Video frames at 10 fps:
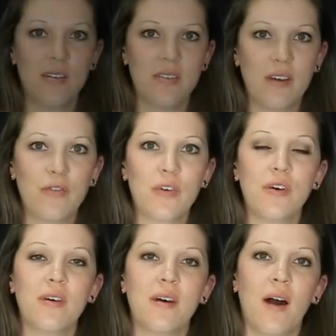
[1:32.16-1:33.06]
are
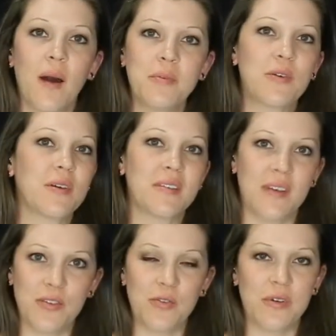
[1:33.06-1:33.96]
several optical
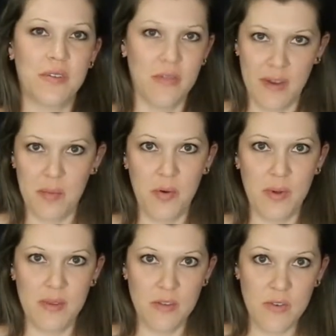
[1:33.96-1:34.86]
accessories available
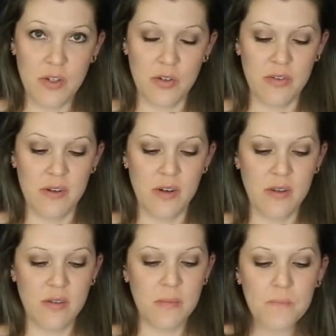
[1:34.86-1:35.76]
with this fixture
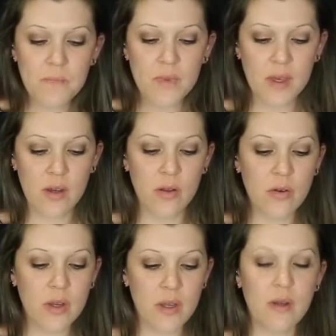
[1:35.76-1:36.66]
series.
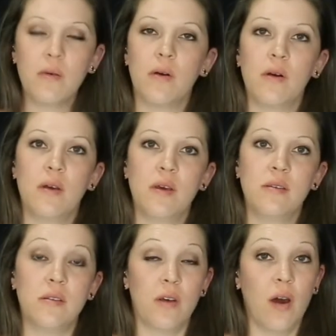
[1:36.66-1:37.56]
Included
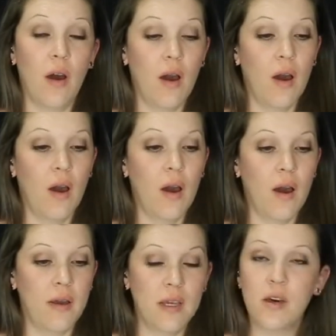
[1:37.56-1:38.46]
is a
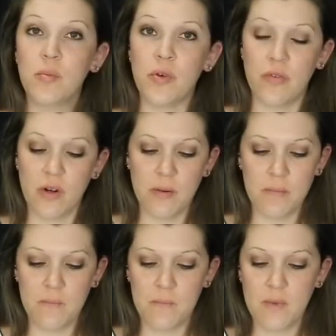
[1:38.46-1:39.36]
honeycomb louver,
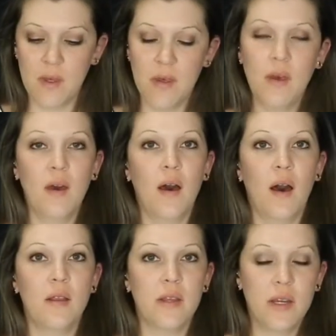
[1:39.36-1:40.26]

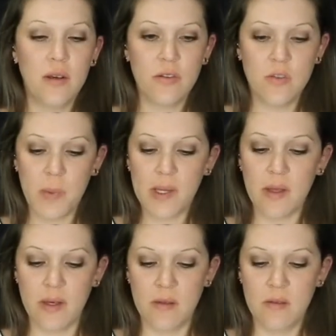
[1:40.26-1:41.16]
a linear spread
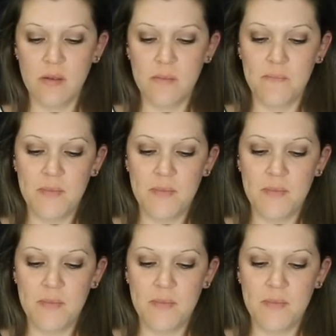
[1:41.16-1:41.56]
lens,